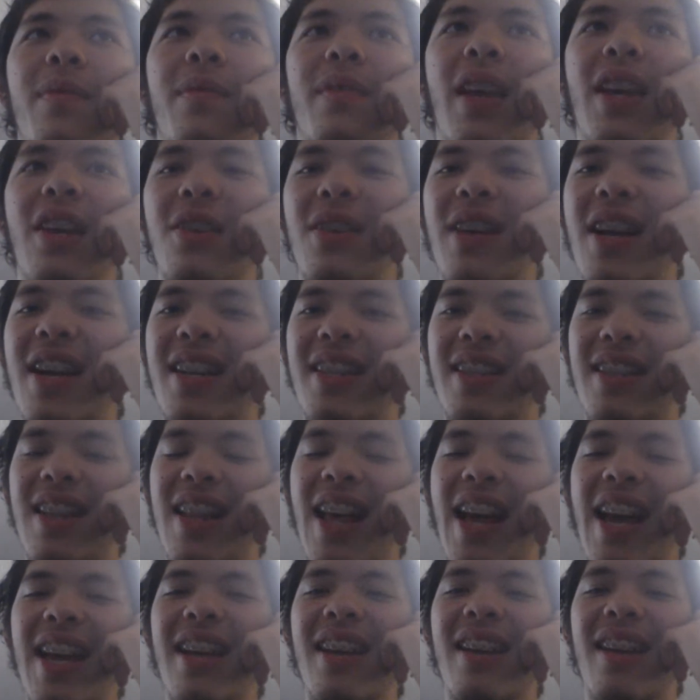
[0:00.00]
that you guys
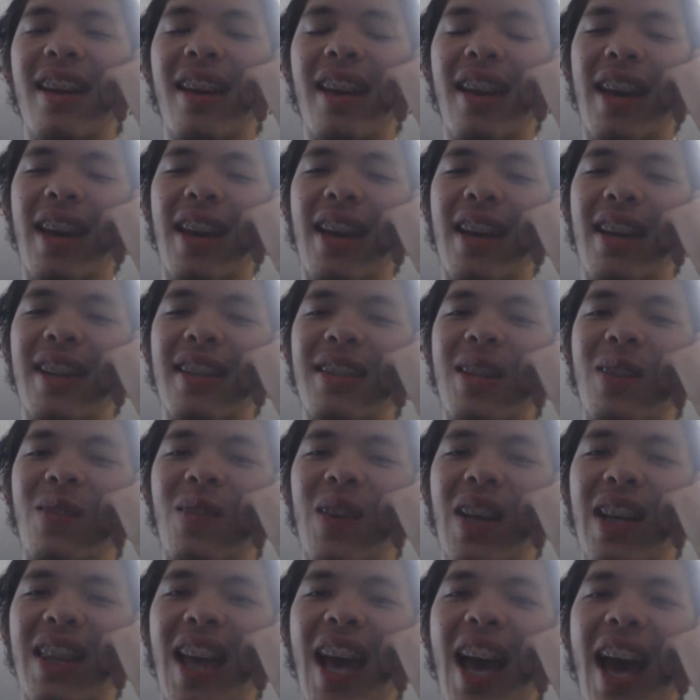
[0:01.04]
like and stuff
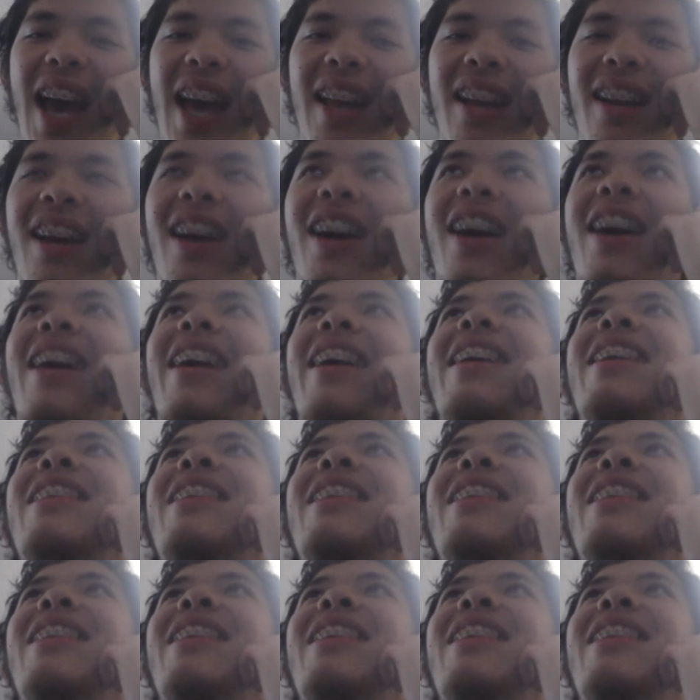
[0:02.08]
like that.